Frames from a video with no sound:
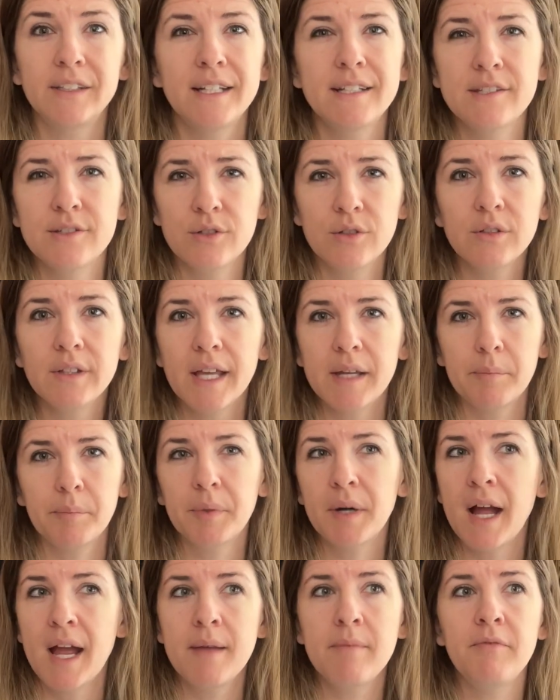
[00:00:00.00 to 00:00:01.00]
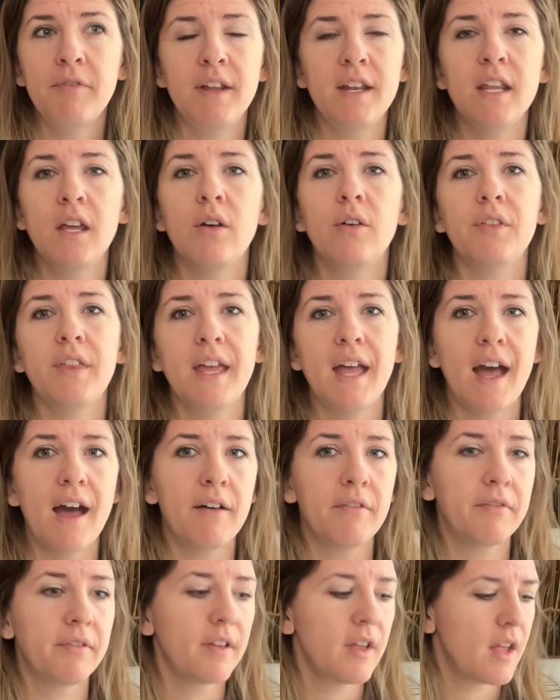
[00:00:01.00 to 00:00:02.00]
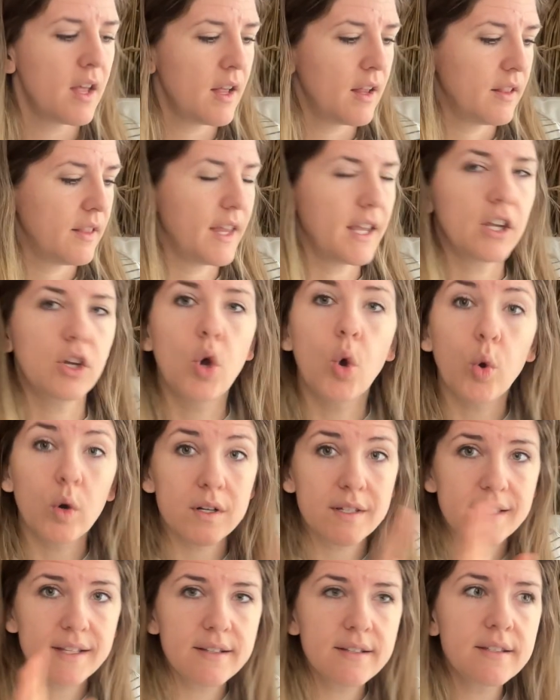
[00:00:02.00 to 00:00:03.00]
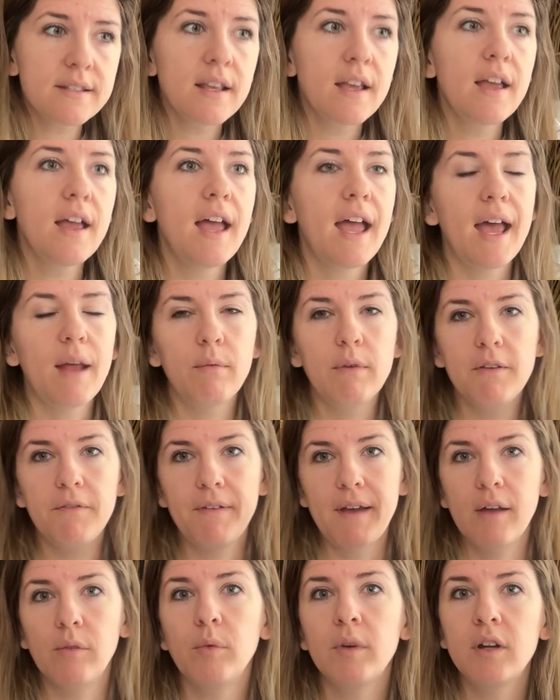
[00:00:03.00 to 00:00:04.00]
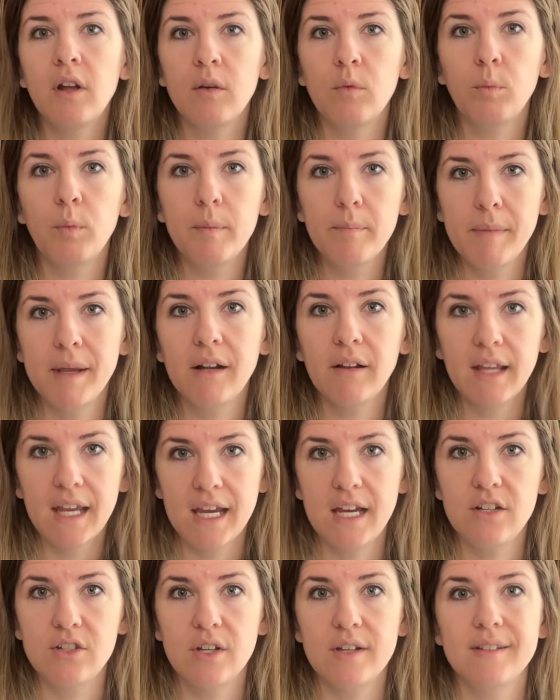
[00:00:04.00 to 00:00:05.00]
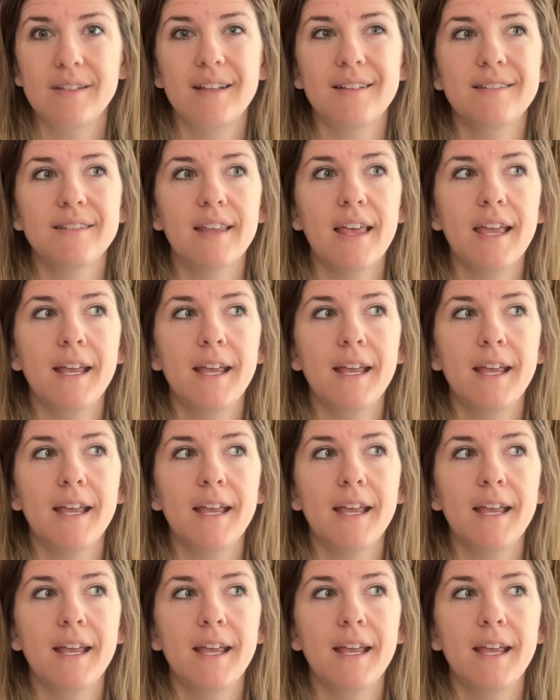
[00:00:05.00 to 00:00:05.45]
It's through like Prime Video. They have like courses, and we found one on Middle Ages. It's